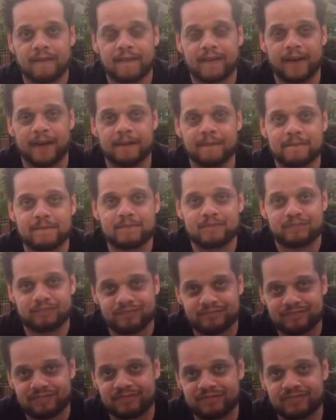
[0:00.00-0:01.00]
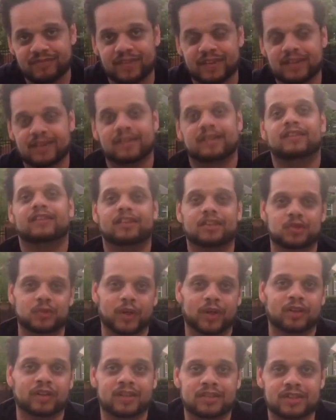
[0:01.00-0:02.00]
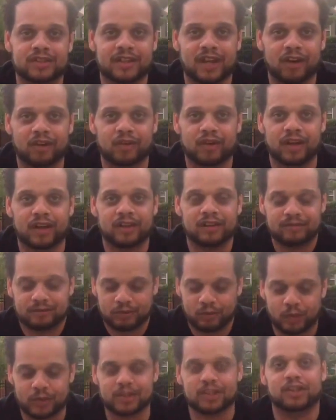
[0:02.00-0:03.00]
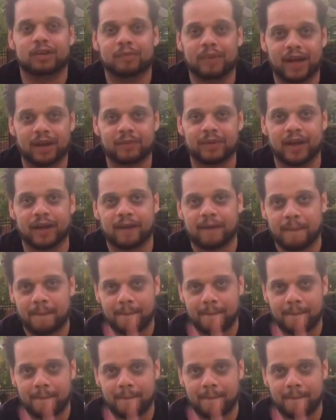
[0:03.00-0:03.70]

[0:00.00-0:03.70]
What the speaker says: Okay? This week on This Is Our Cry, what's in your backpack?